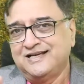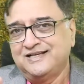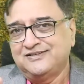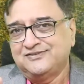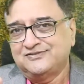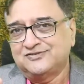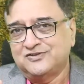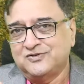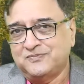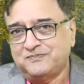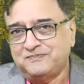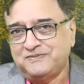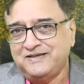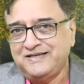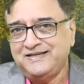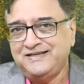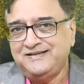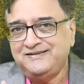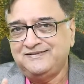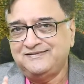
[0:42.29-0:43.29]
So
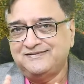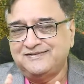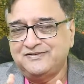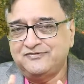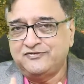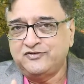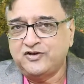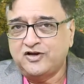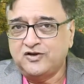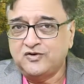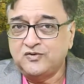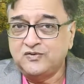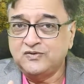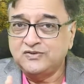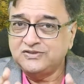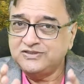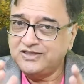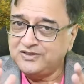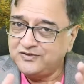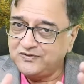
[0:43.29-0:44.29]
please, if you are
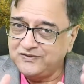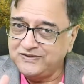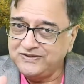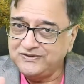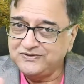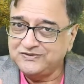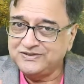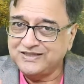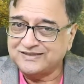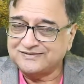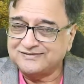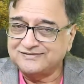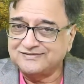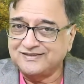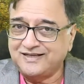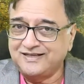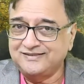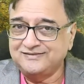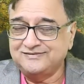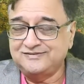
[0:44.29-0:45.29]
alone, then only do the
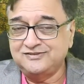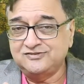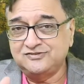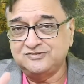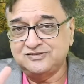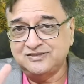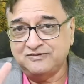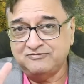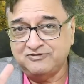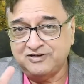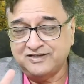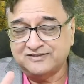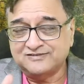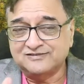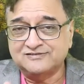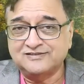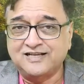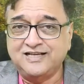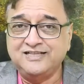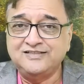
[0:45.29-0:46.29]
exercise. This is an
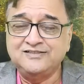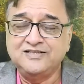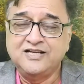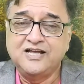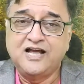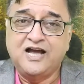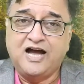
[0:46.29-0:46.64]
exercise.